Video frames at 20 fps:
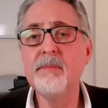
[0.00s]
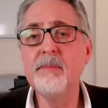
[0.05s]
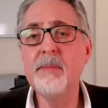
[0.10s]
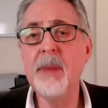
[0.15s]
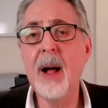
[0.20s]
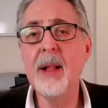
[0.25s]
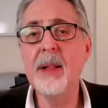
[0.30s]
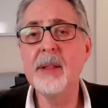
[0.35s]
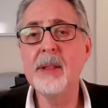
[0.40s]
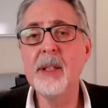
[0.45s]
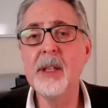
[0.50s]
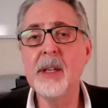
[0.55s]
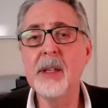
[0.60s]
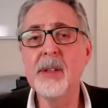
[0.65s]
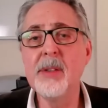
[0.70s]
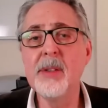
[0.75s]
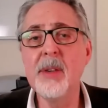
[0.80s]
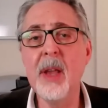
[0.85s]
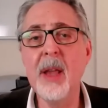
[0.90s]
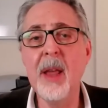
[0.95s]

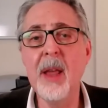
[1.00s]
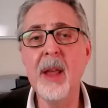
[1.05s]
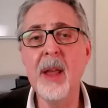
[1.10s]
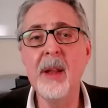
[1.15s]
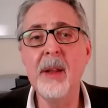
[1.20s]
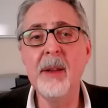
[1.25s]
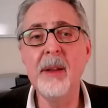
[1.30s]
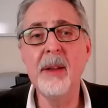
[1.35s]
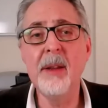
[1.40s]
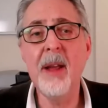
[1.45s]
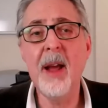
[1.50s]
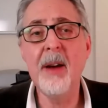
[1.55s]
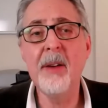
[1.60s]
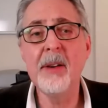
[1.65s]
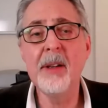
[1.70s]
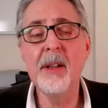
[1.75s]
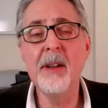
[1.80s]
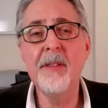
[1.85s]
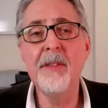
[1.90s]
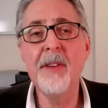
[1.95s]
politics and how it
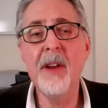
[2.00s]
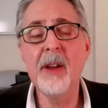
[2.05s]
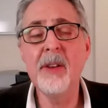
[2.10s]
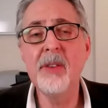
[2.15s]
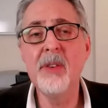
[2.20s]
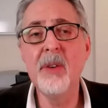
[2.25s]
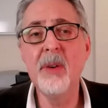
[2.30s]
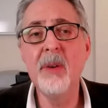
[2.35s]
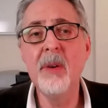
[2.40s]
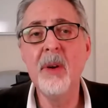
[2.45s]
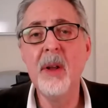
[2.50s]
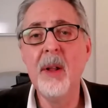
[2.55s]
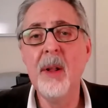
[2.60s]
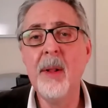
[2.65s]
can affect you.